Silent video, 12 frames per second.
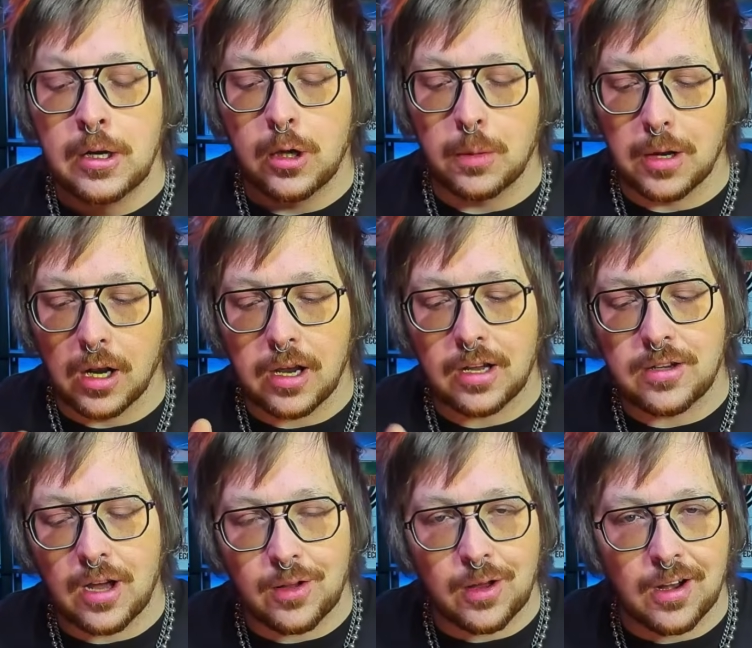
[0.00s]
there'll be a link
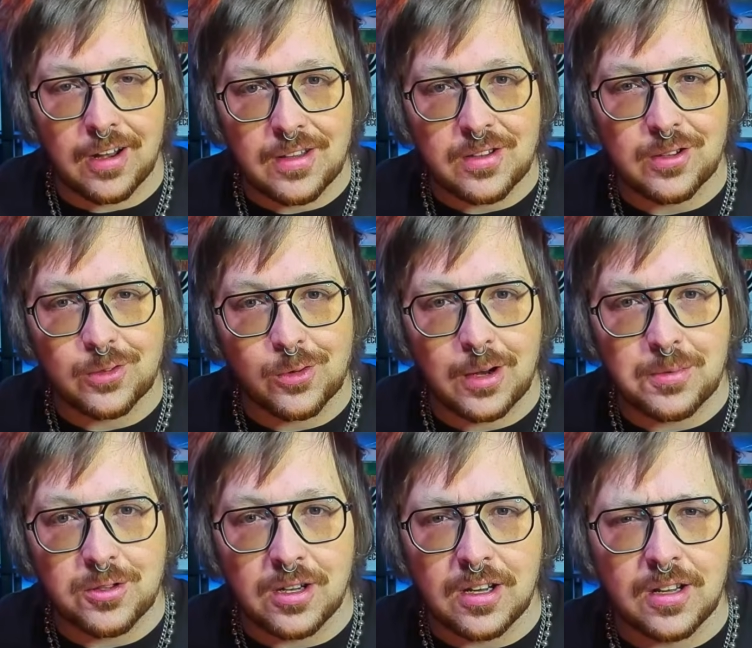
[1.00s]
down there in the
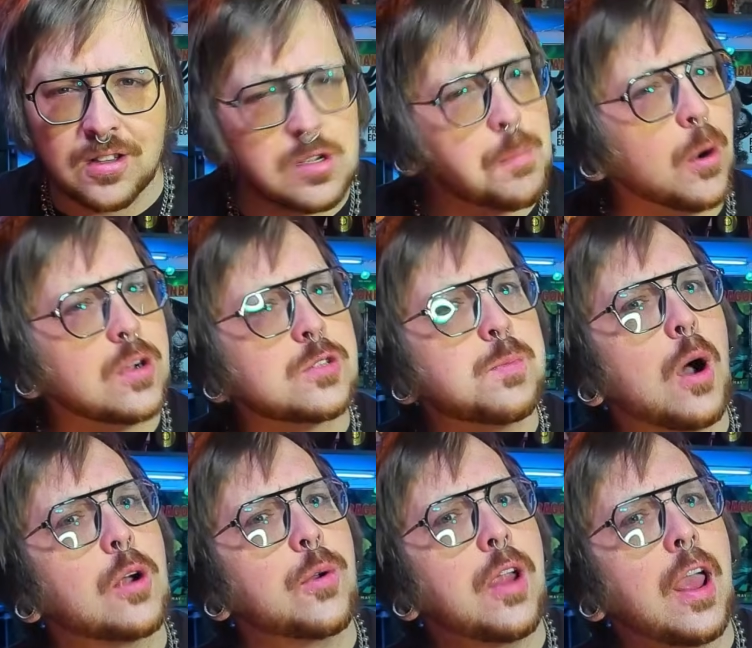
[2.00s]
description. Support small
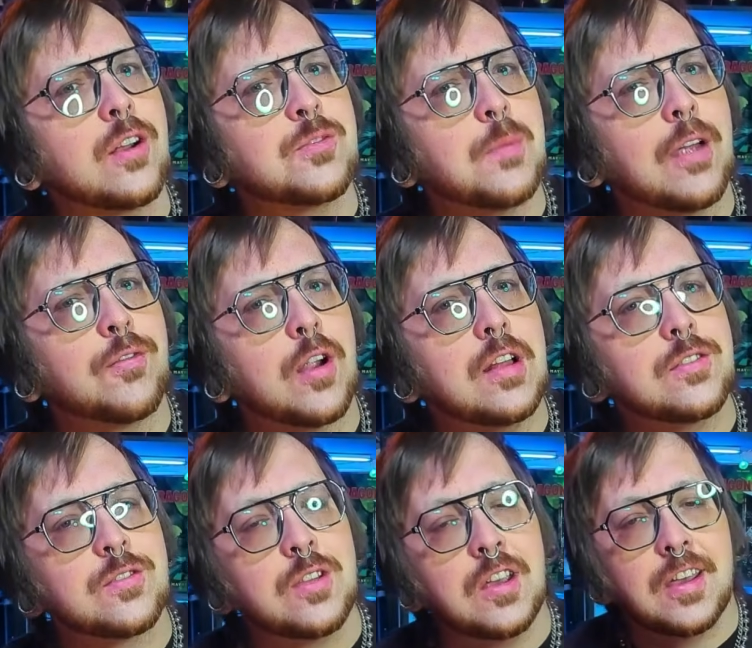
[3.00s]
creators, my
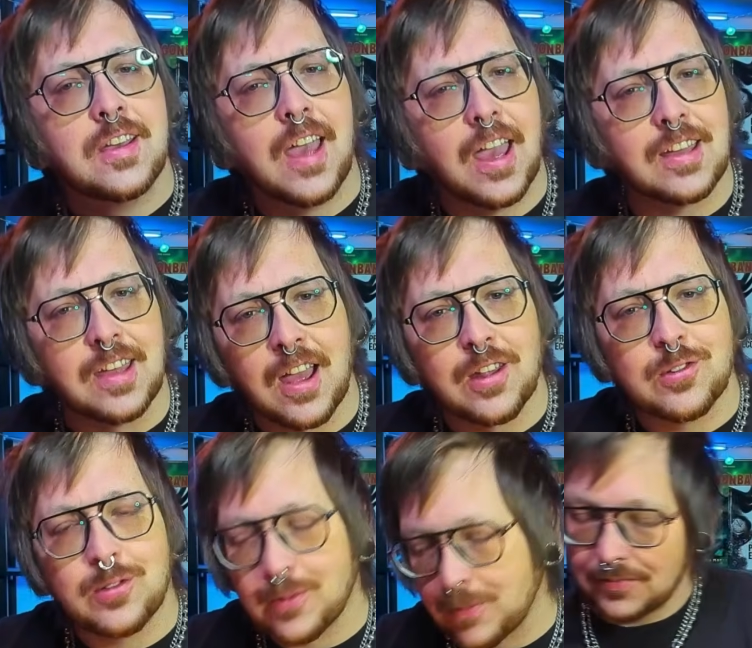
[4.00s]
friends. Heck
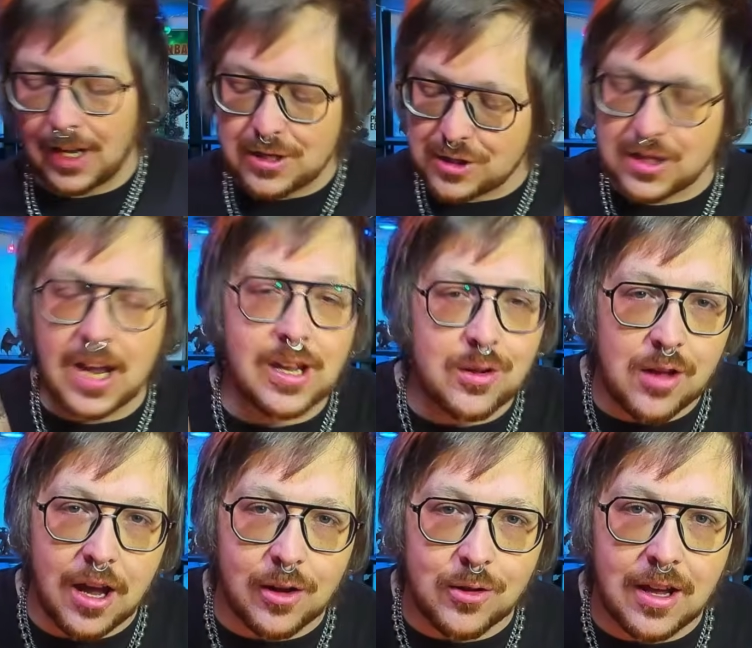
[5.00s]
yes. And just thank you
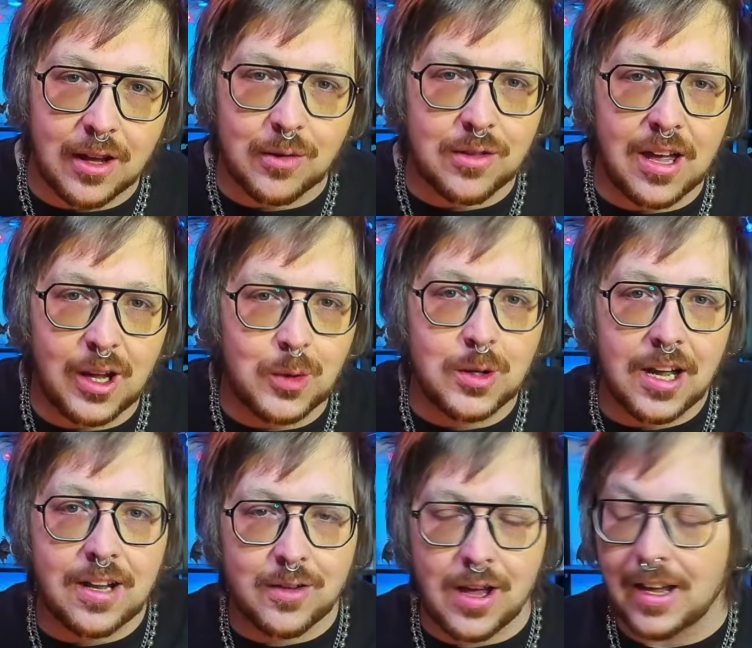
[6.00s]

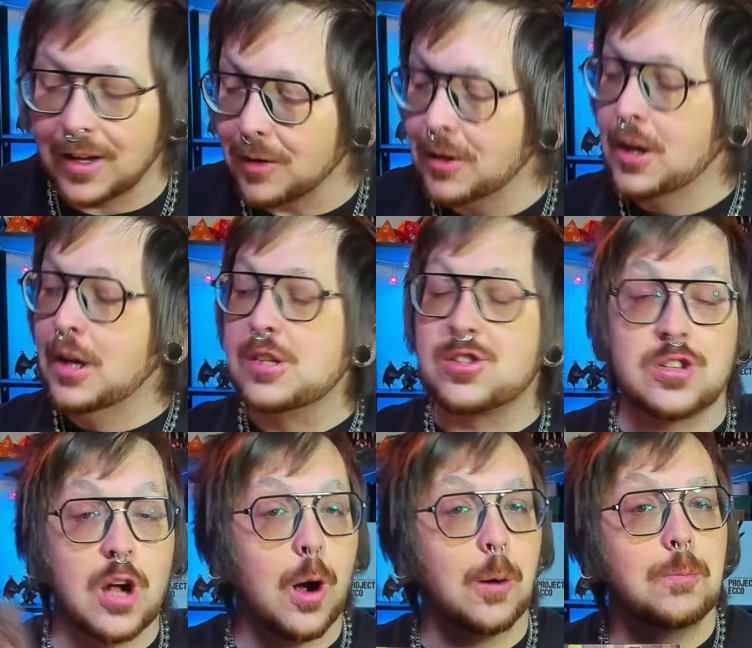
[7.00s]
again, thank you. So,